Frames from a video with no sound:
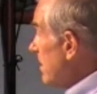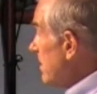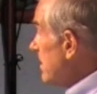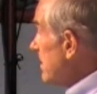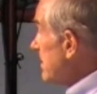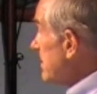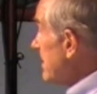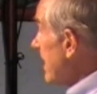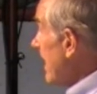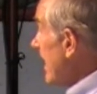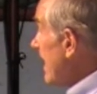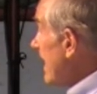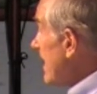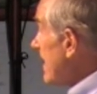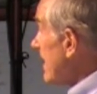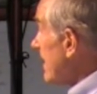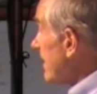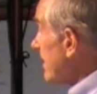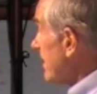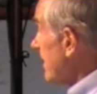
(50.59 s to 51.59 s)
the
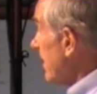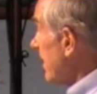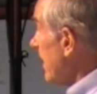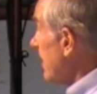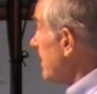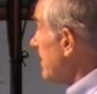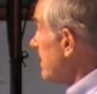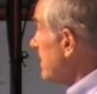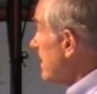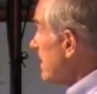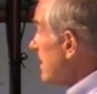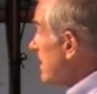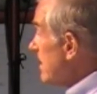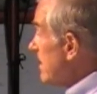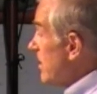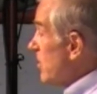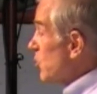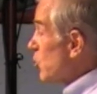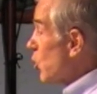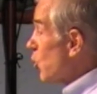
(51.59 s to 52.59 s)
attack and
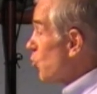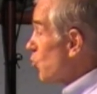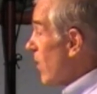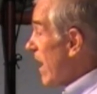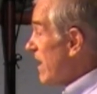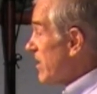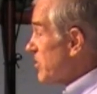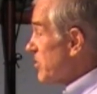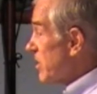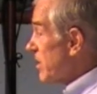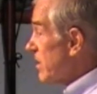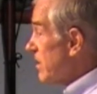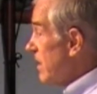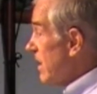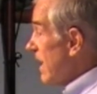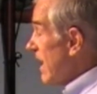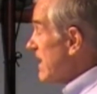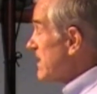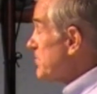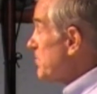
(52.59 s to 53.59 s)
the correction
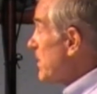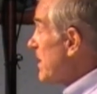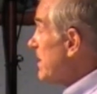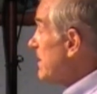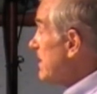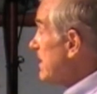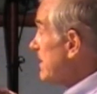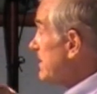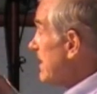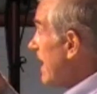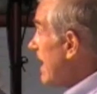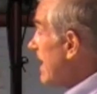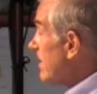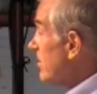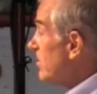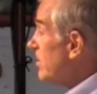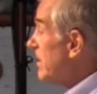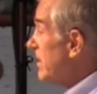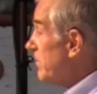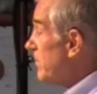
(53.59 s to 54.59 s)
has been the attack
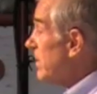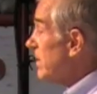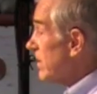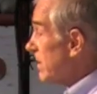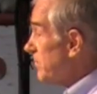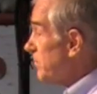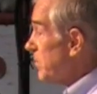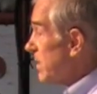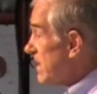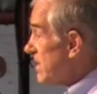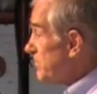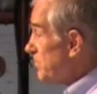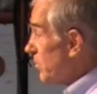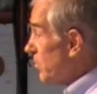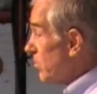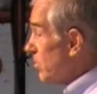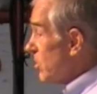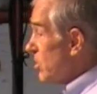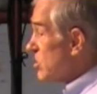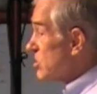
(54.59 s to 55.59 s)
on the American
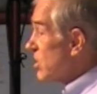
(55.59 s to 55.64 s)
people.